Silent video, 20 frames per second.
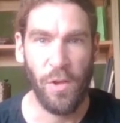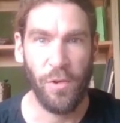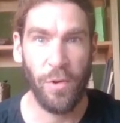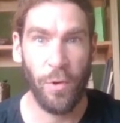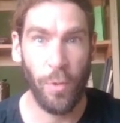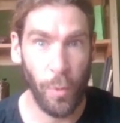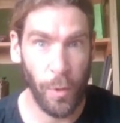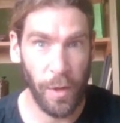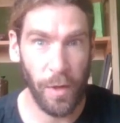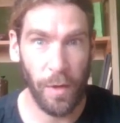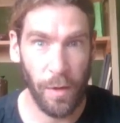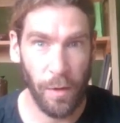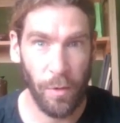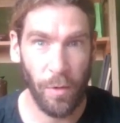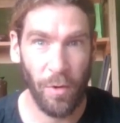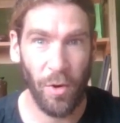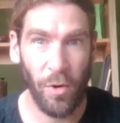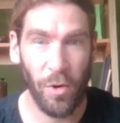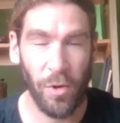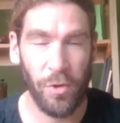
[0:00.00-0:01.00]
So we're
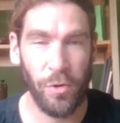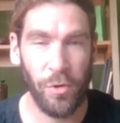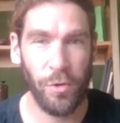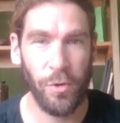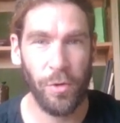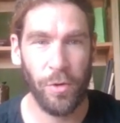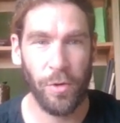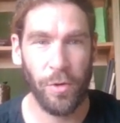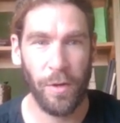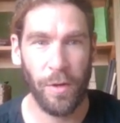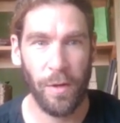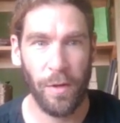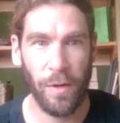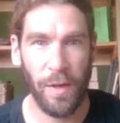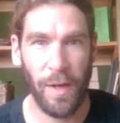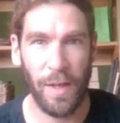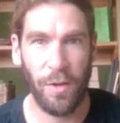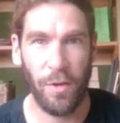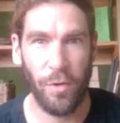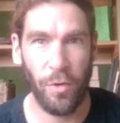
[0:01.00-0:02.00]
going to
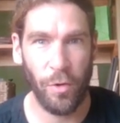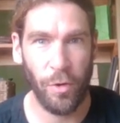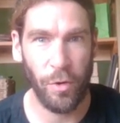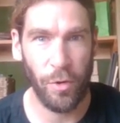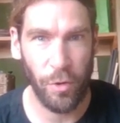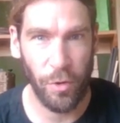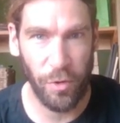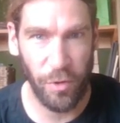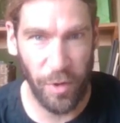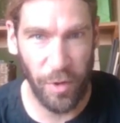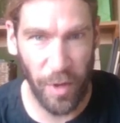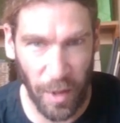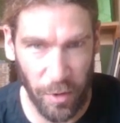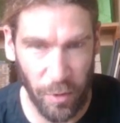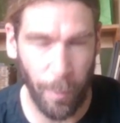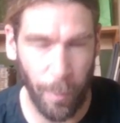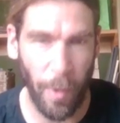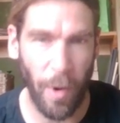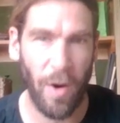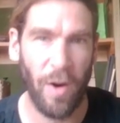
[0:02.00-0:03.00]
get to the
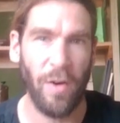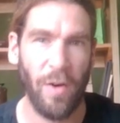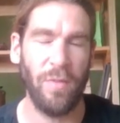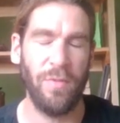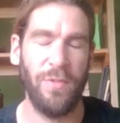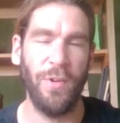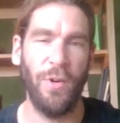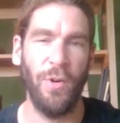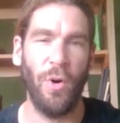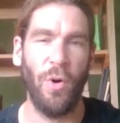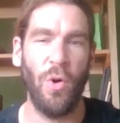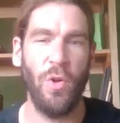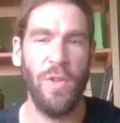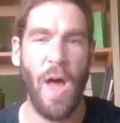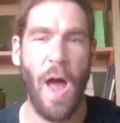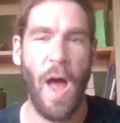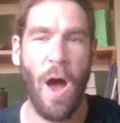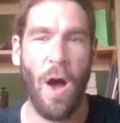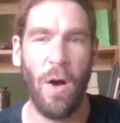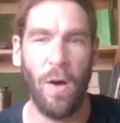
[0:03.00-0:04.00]
second part of the goal
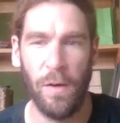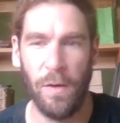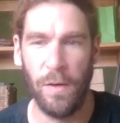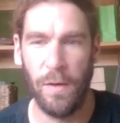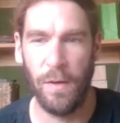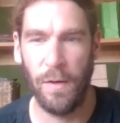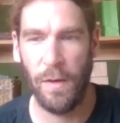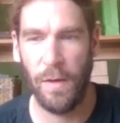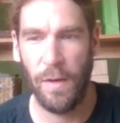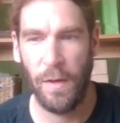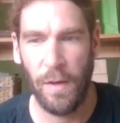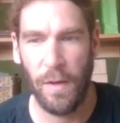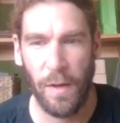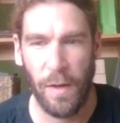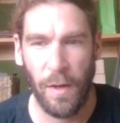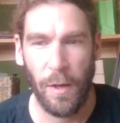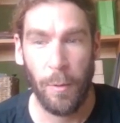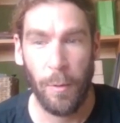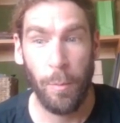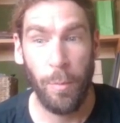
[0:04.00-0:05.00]
now.
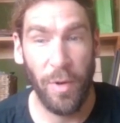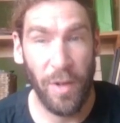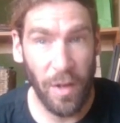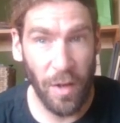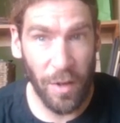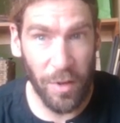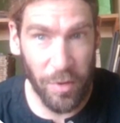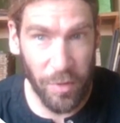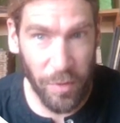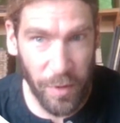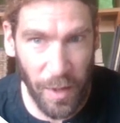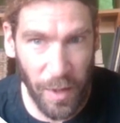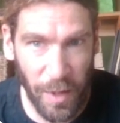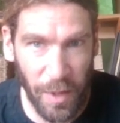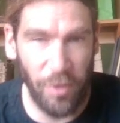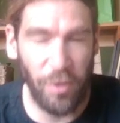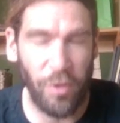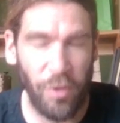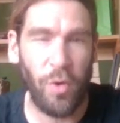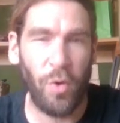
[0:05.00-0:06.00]
Because of
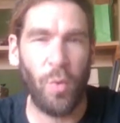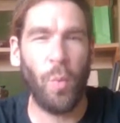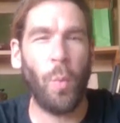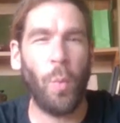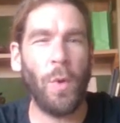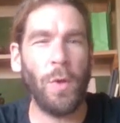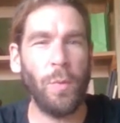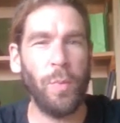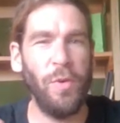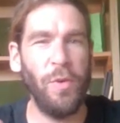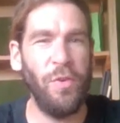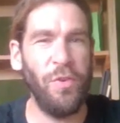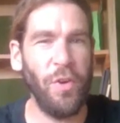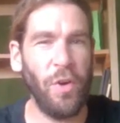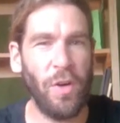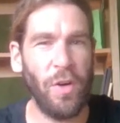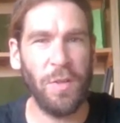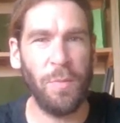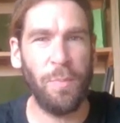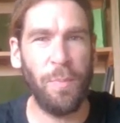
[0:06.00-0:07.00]
this, what we
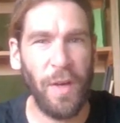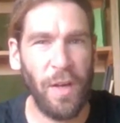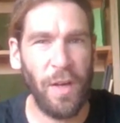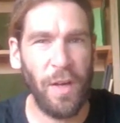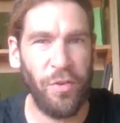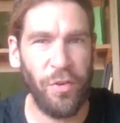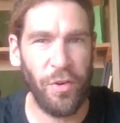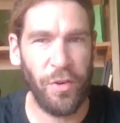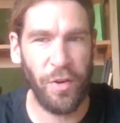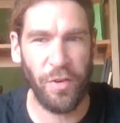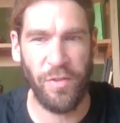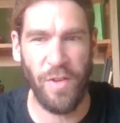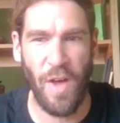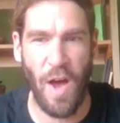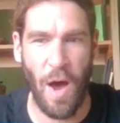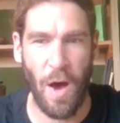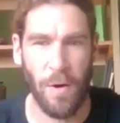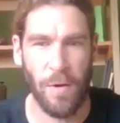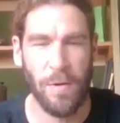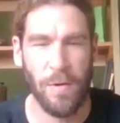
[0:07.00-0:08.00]
saw in the picture just
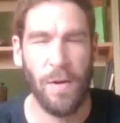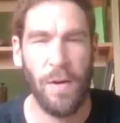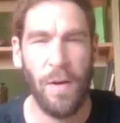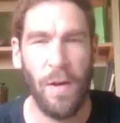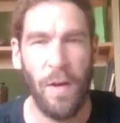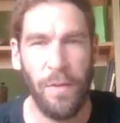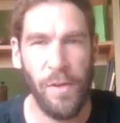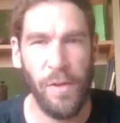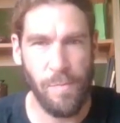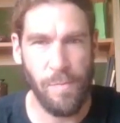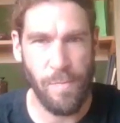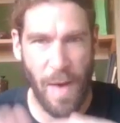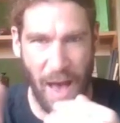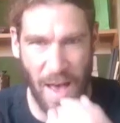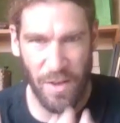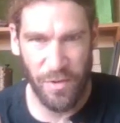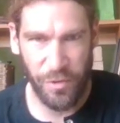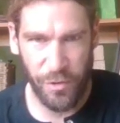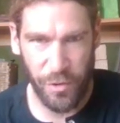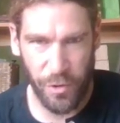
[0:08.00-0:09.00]
now, the
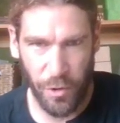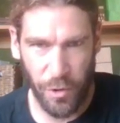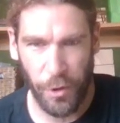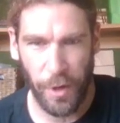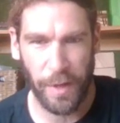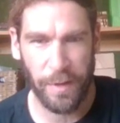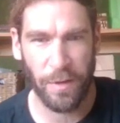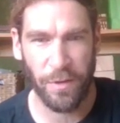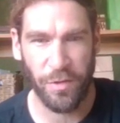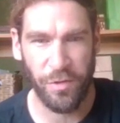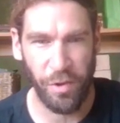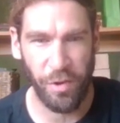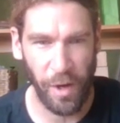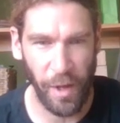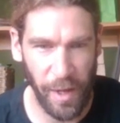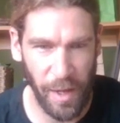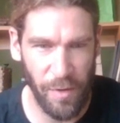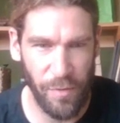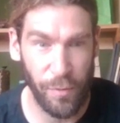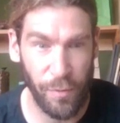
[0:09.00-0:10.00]
master and the
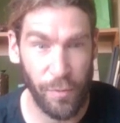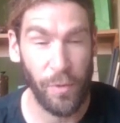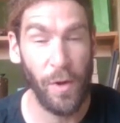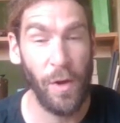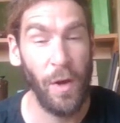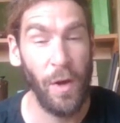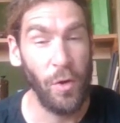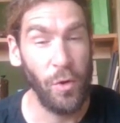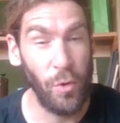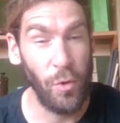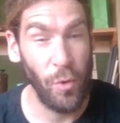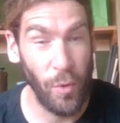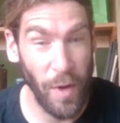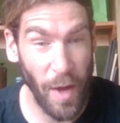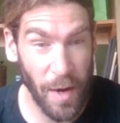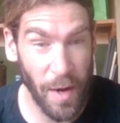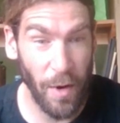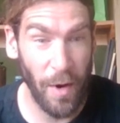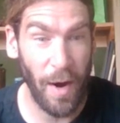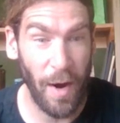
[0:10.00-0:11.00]
slave
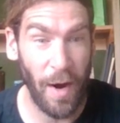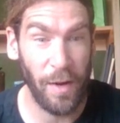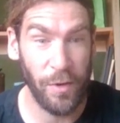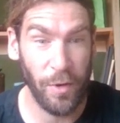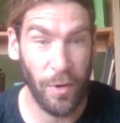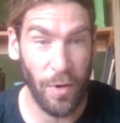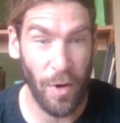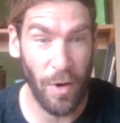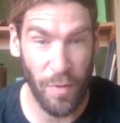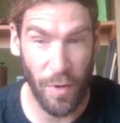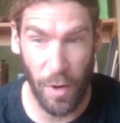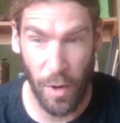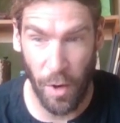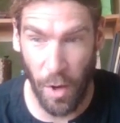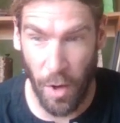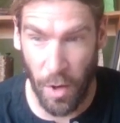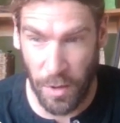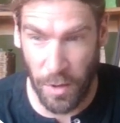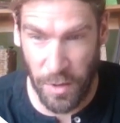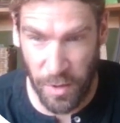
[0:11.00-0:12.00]
together had to cover
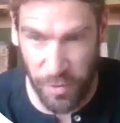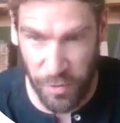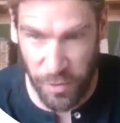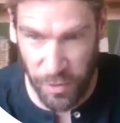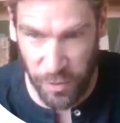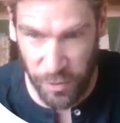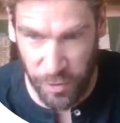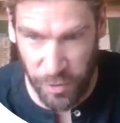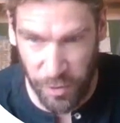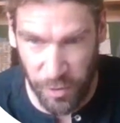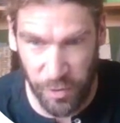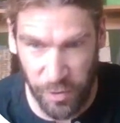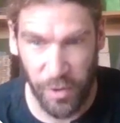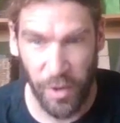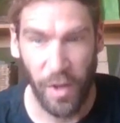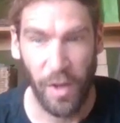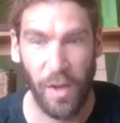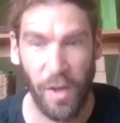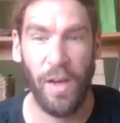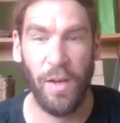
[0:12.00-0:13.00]
long distances
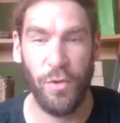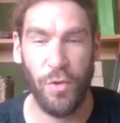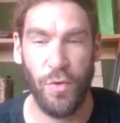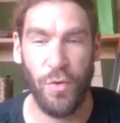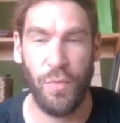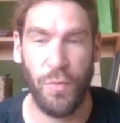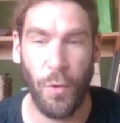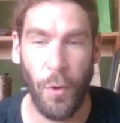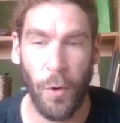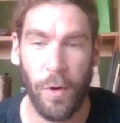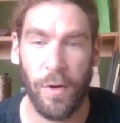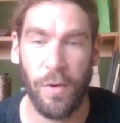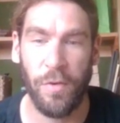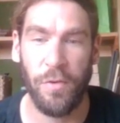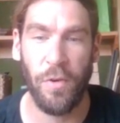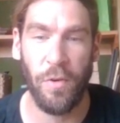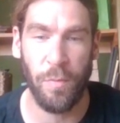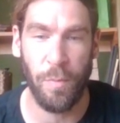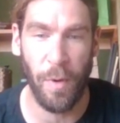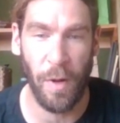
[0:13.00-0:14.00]
in the
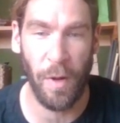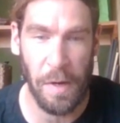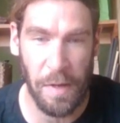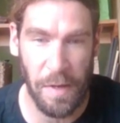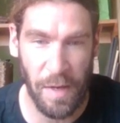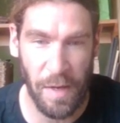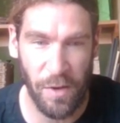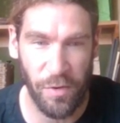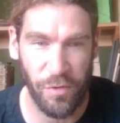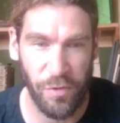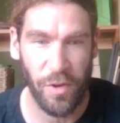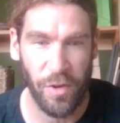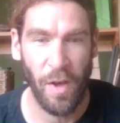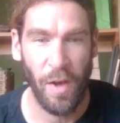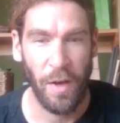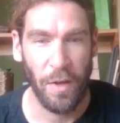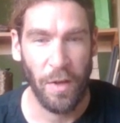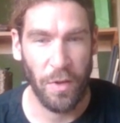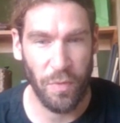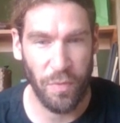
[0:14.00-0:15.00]
forest of Belize
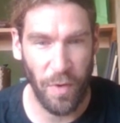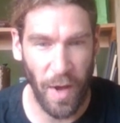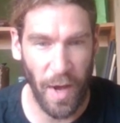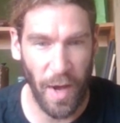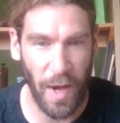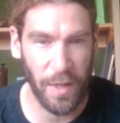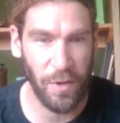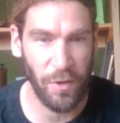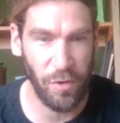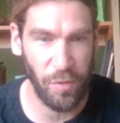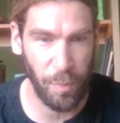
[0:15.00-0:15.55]
to find the